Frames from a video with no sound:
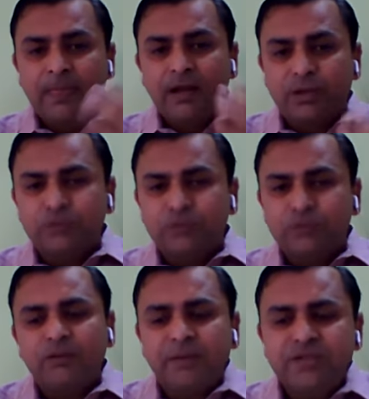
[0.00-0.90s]
growth and
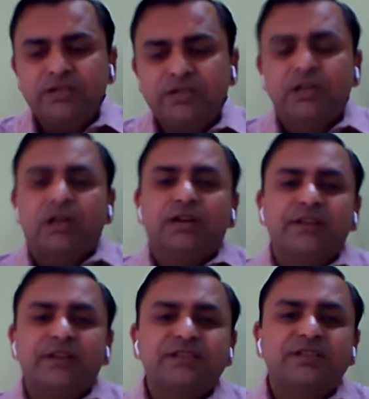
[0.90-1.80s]
development,
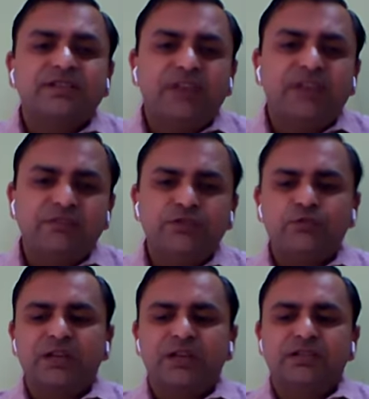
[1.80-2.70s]
that is 7 to
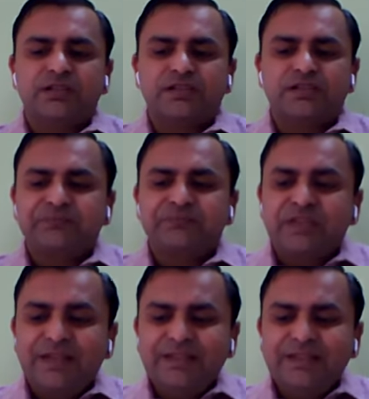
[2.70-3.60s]
12 years.
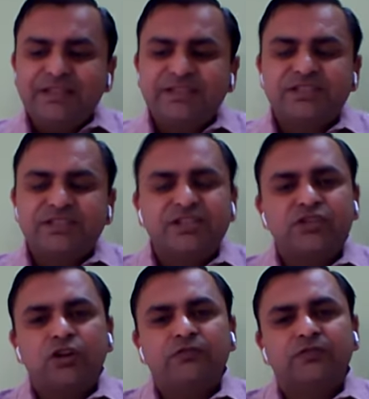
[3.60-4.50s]
In this stage
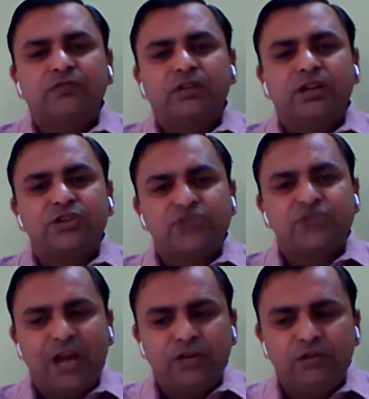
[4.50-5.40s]
of
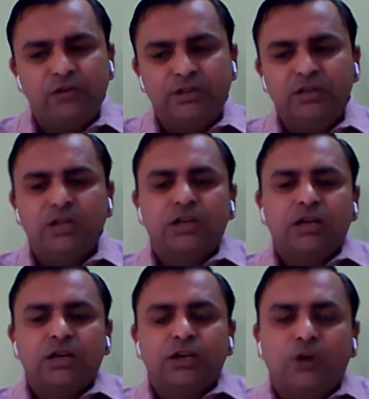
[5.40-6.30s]
childhood,
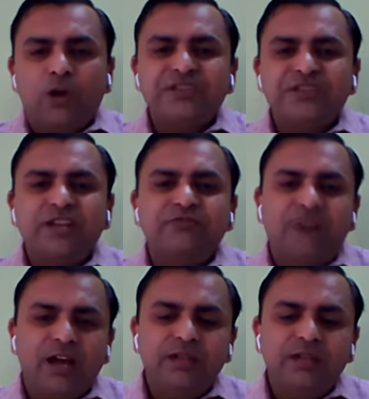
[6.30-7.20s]
gross and
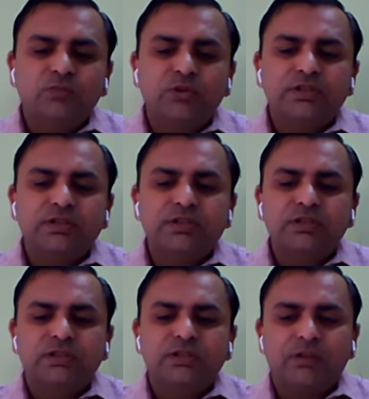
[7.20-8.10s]
fine
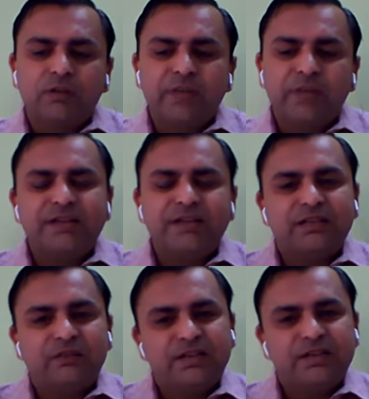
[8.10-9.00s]
motor development
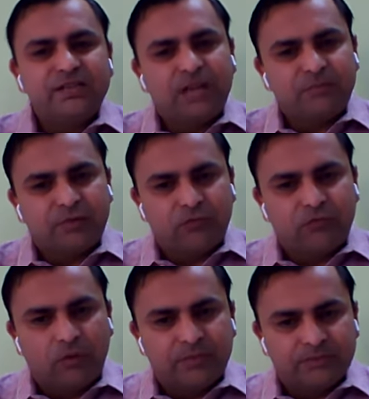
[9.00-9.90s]
activities are
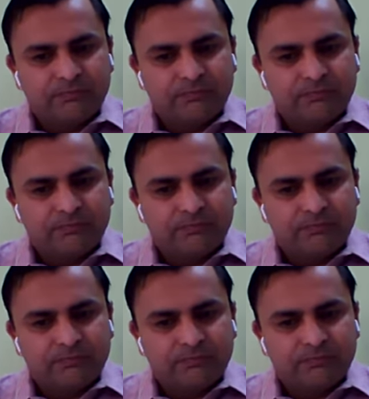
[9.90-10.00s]
performed.